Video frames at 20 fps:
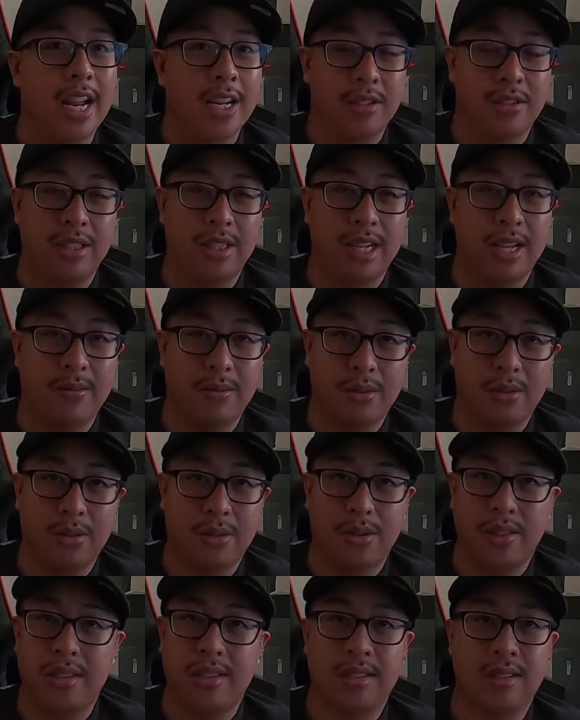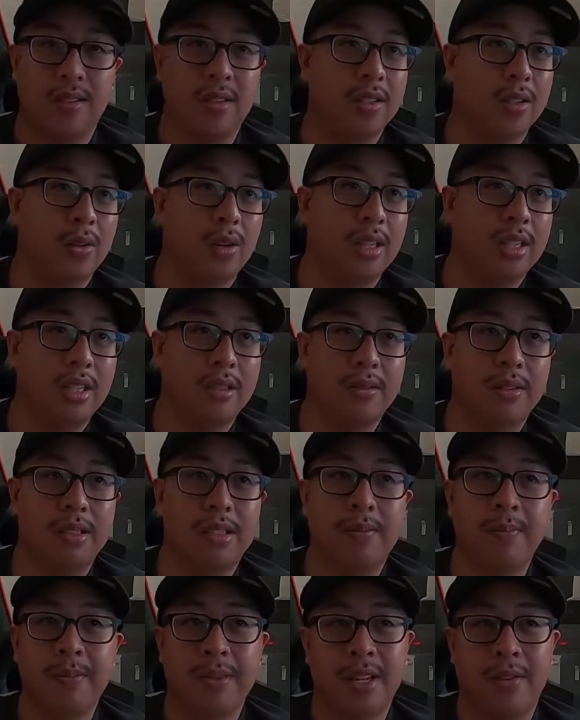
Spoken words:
entry-level starter coilover.